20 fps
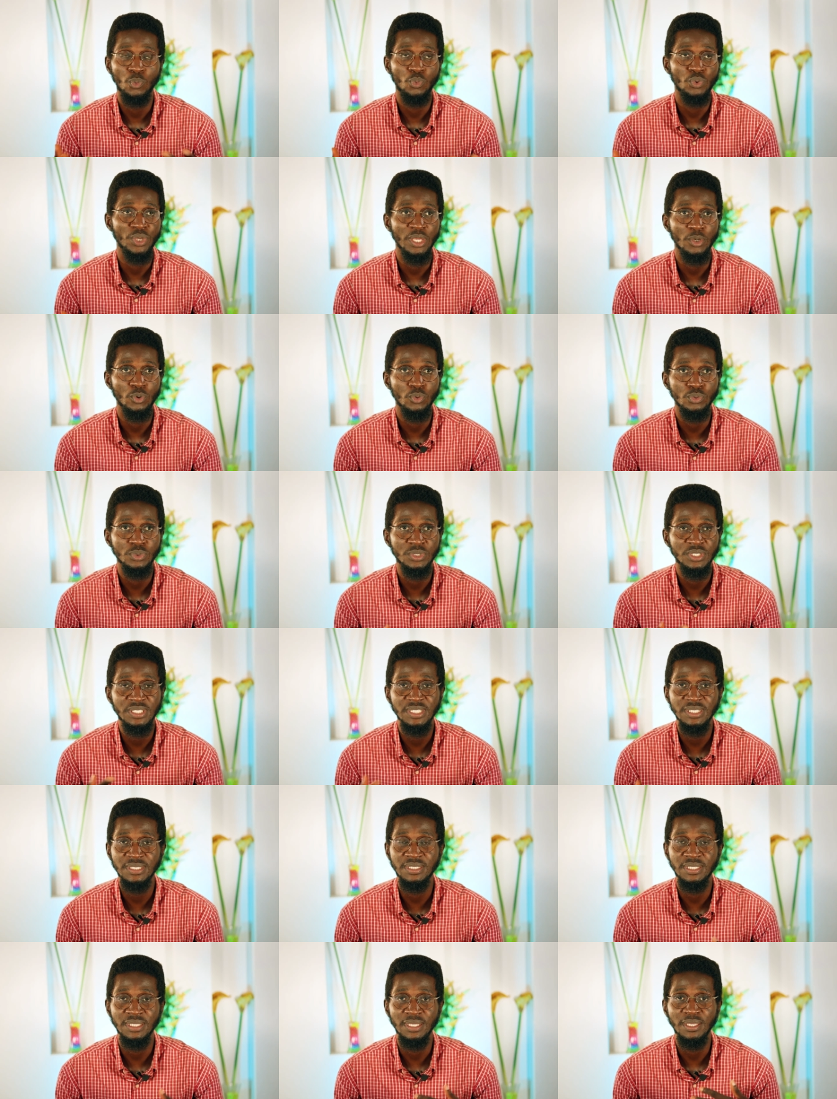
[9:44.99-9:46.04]
we would
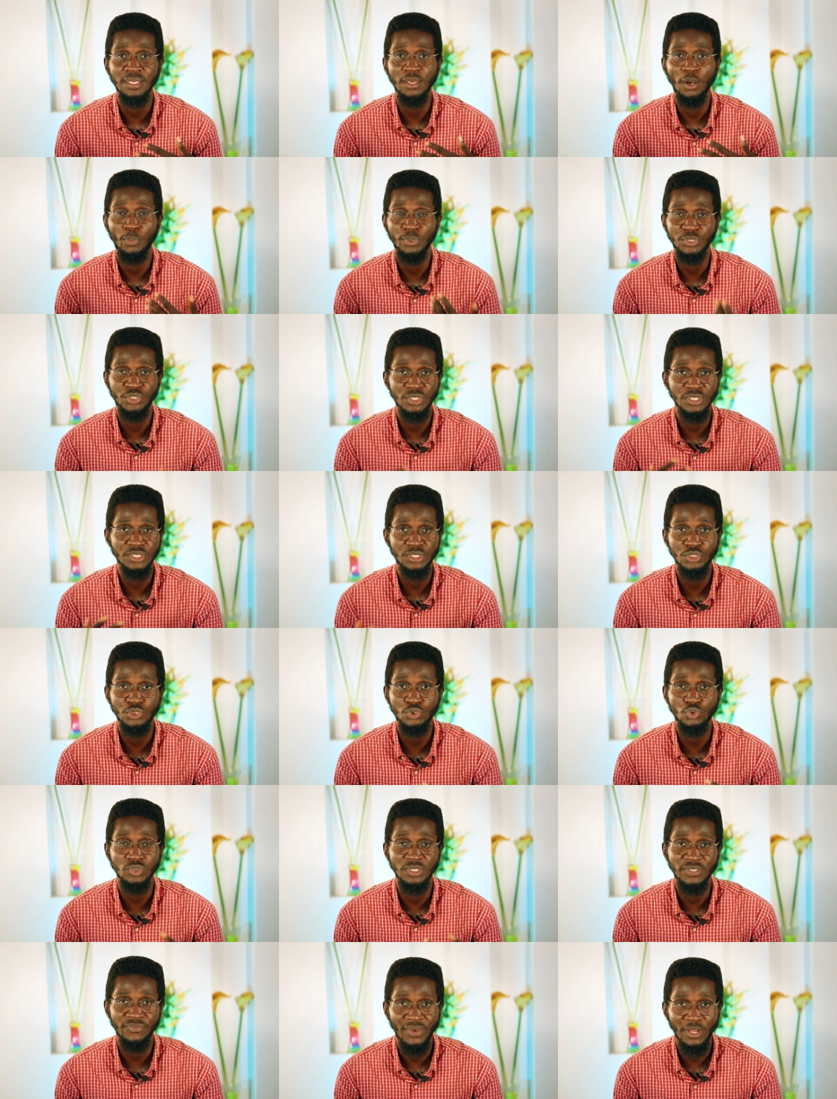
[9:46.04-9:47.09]
seize the opportunities
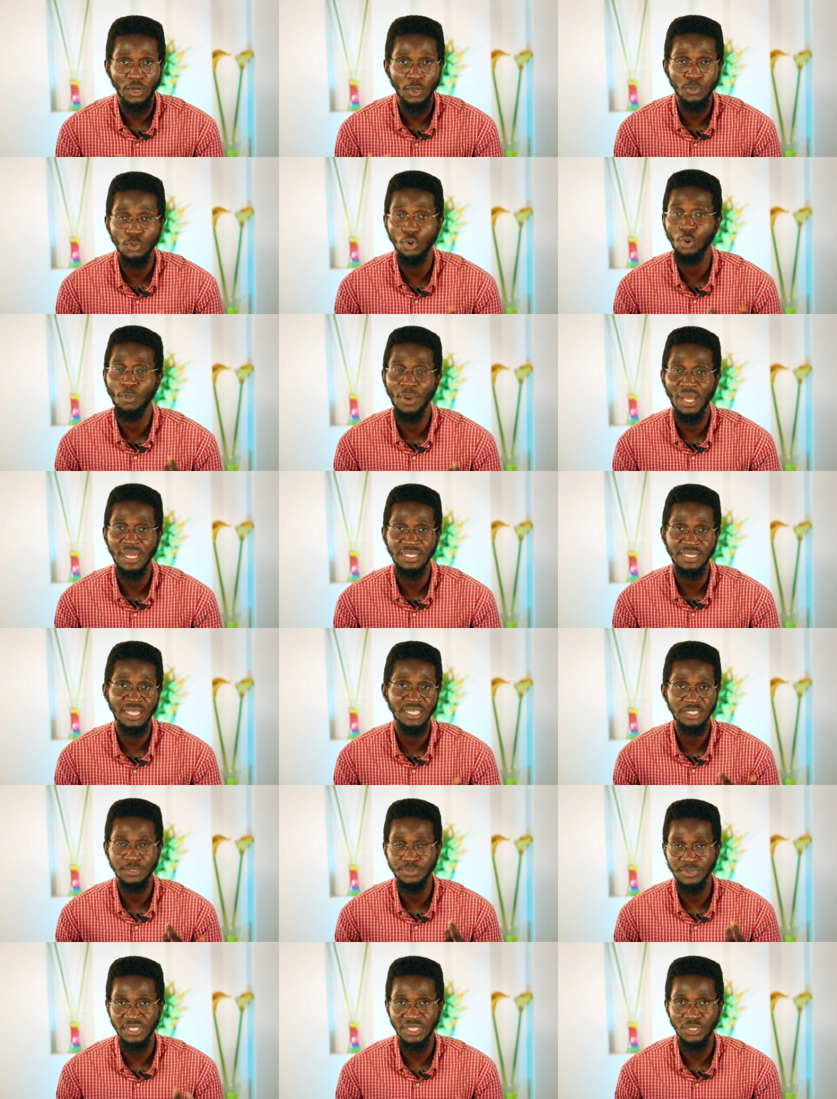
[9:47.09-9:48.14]
to develop global
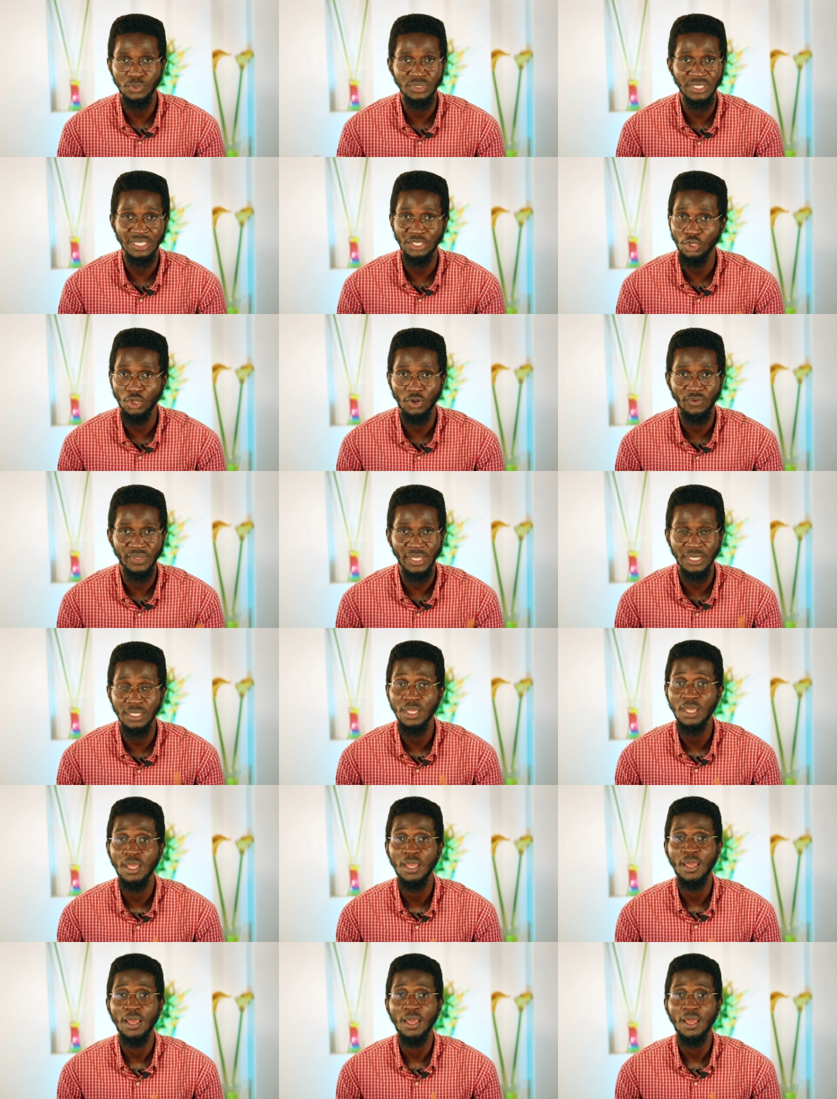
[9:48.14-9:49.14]
leadership skills and all of that.